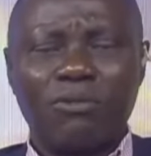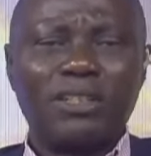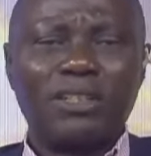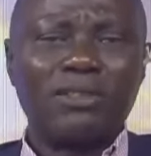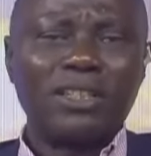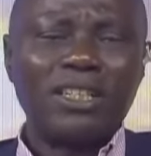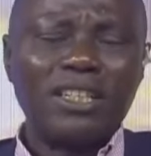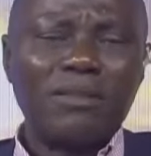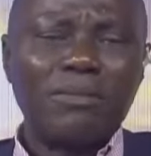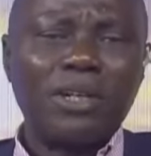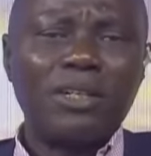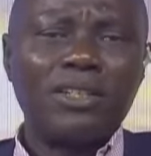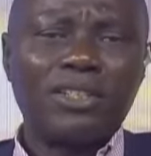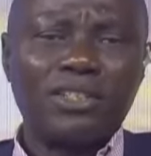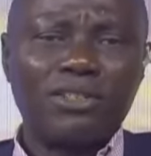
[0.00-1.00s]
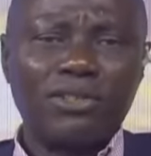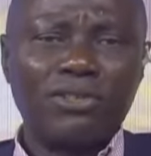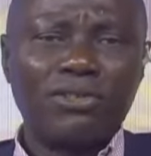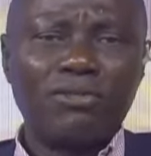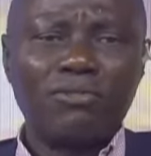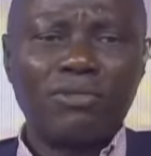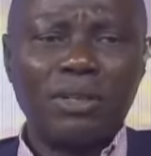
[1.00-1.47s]
We are talking about a
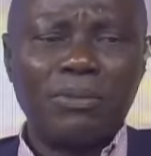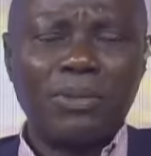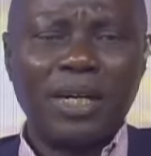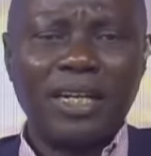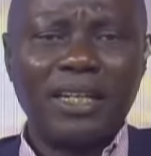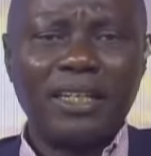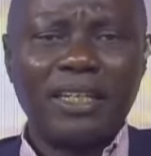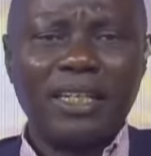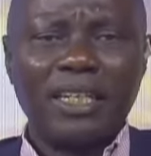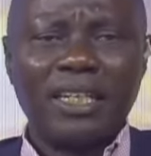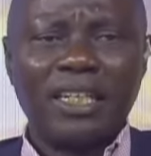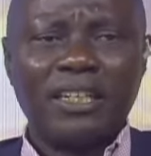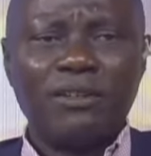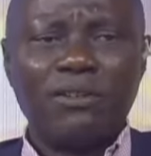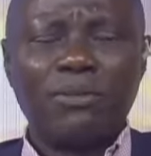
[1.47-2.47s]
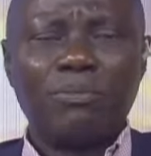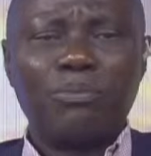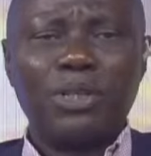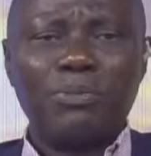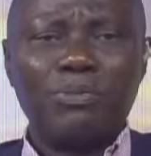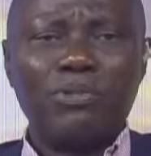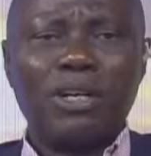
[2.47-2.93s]
situation whereby you know,
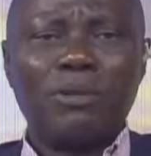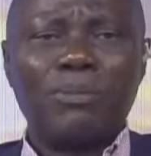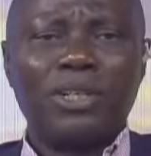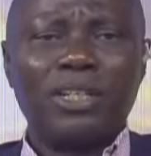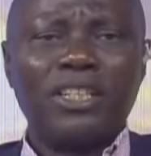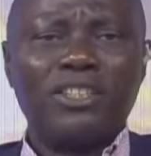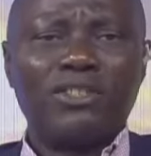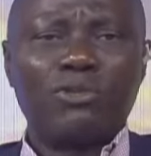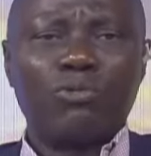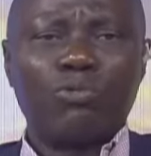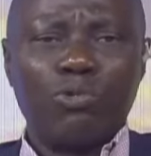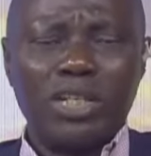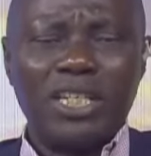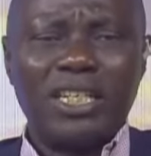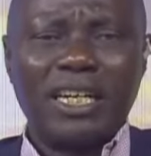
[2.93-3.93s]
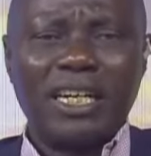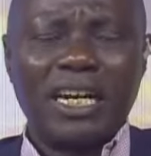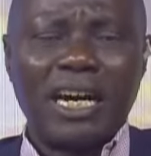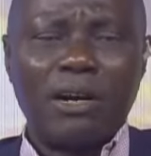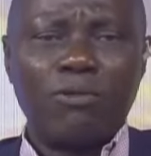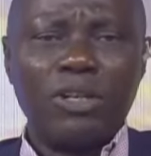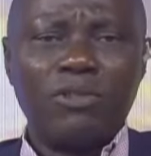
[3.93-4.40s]
people are beginning to wonder,
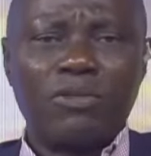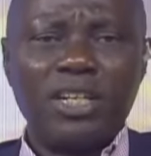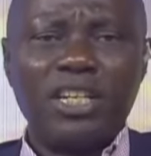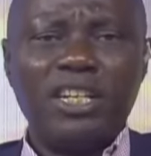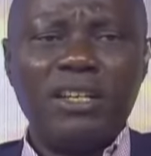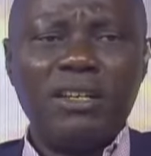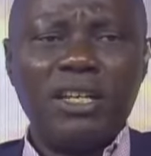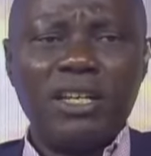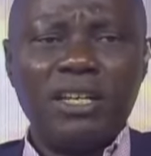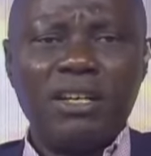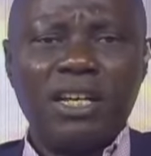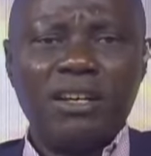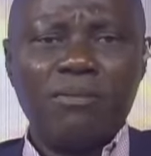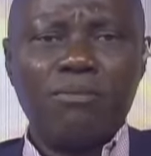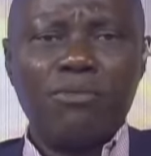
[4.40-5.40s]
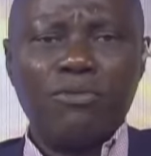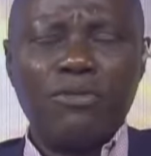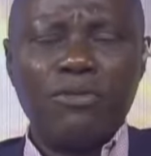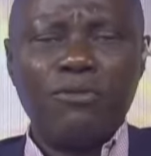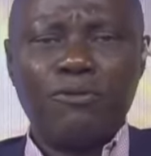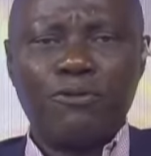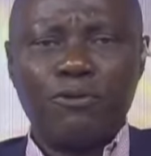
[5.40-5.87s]
are we really uh,
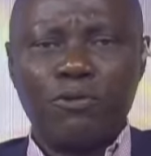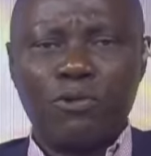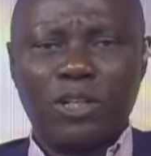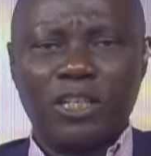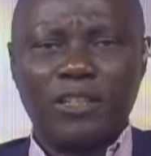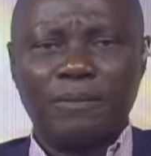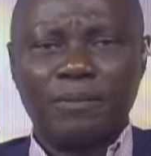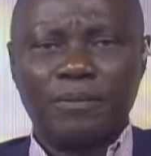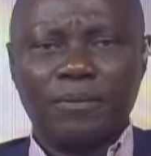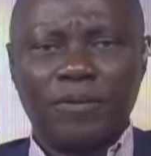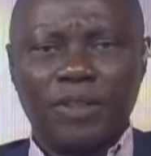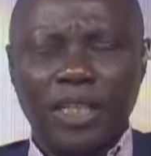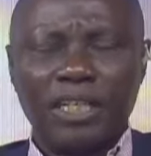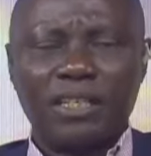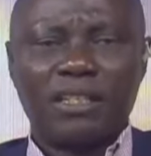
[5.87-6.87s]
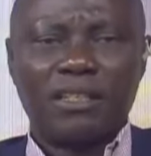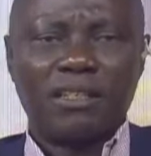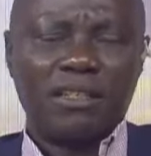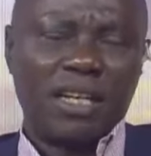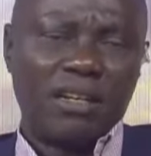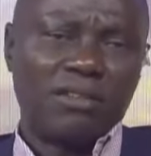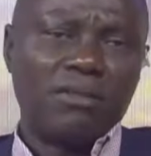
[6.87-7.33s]
moving forward? Yes,
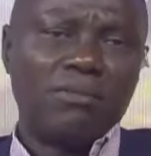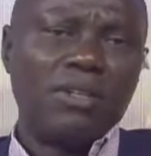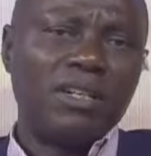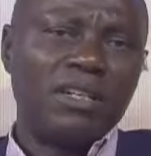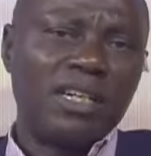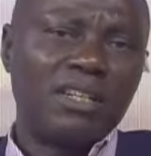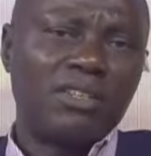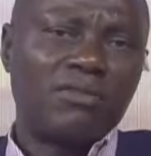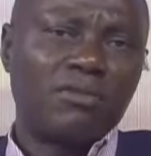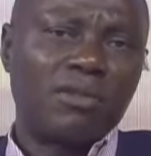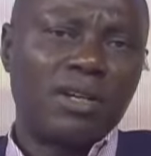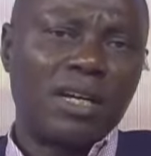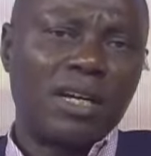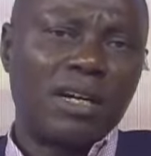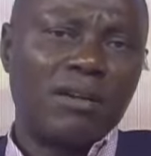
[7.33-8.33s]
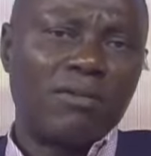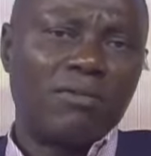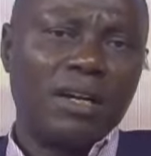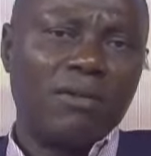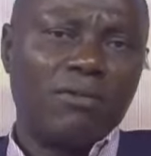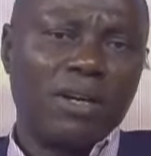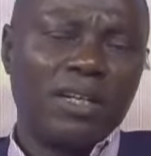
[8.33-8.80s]
there are some areas where,
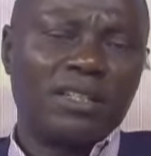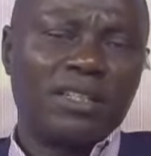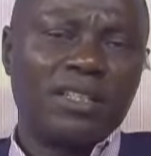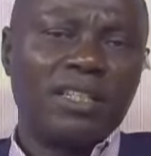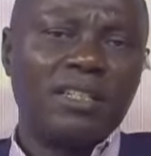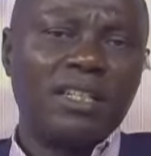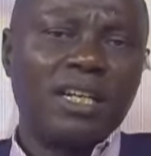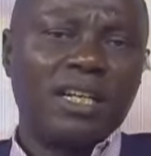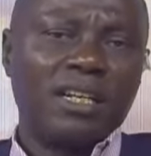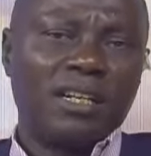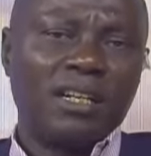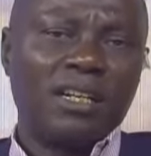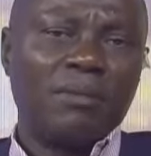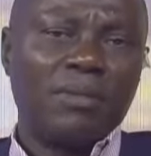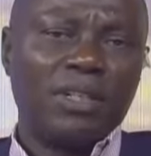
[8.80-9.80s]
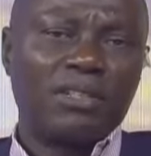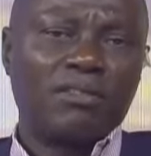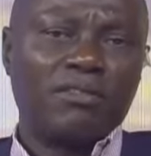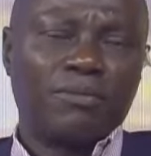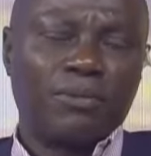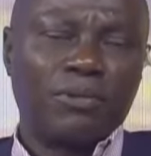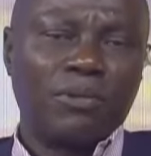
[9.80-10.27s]
we are seeing
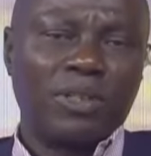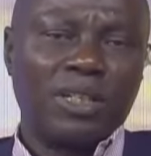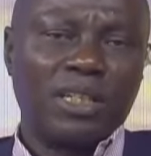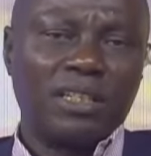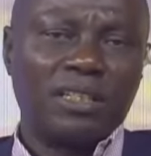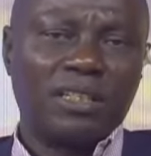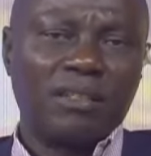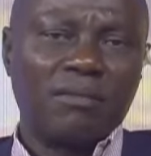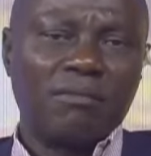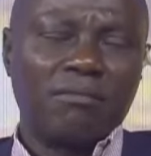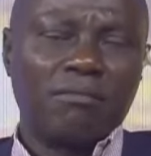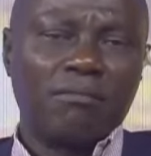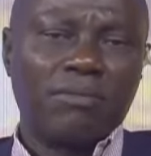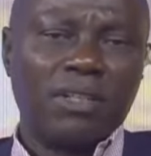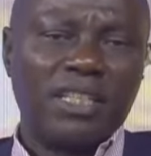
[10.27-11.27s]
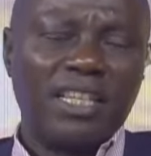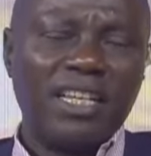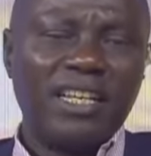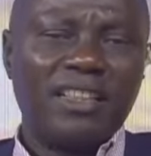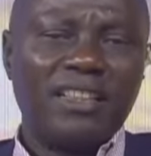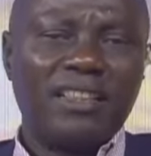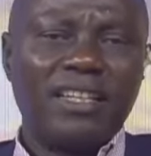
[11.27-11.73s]
elements of progress,
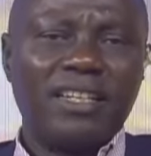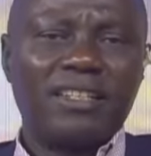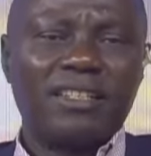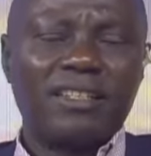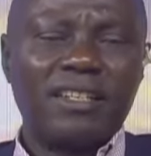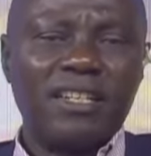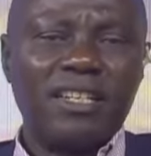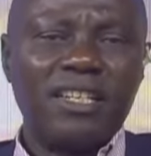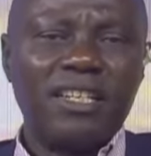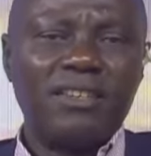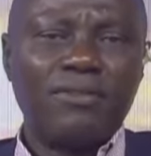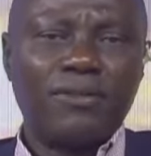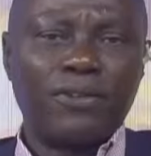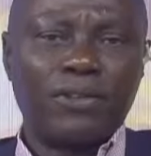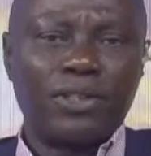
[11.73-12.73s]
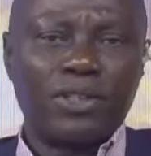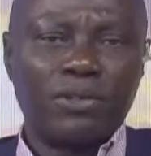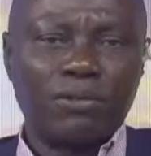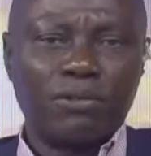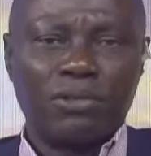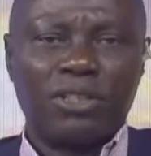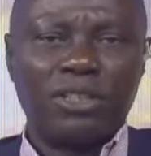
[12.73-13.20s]
but then there's a need for
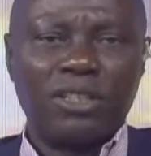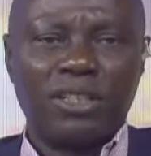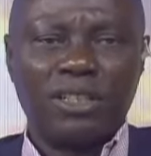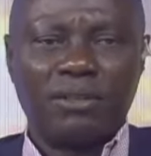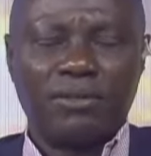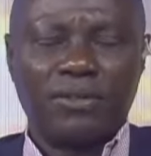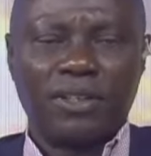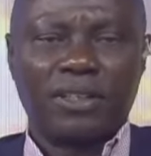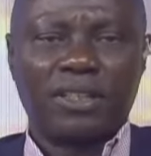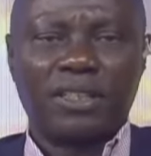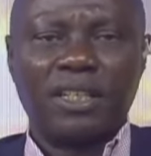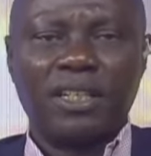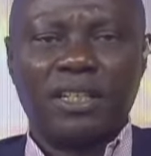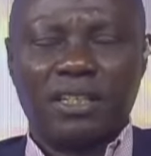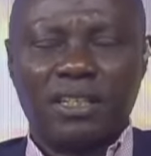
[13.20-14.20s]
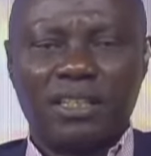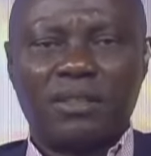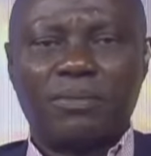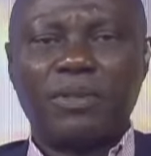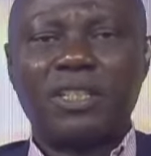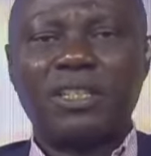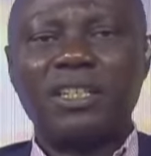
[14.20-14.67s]
us to cushion the effect,
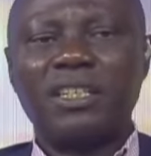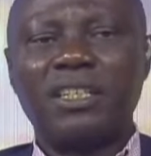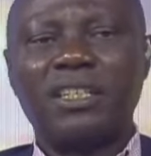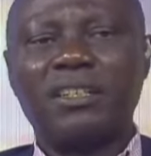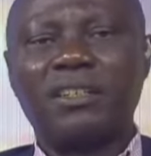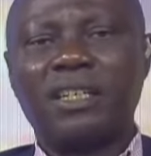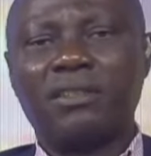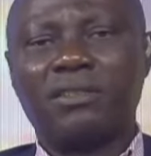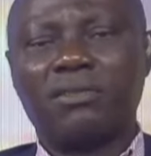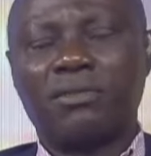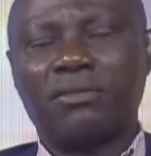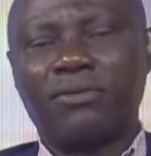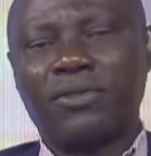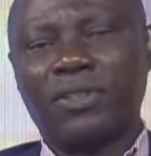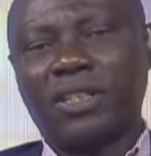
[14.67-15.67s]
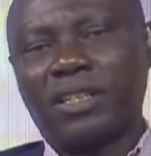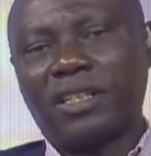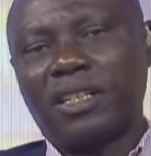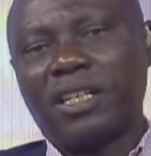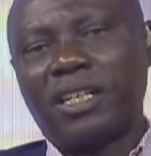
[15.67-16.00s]
especially in areas of uh,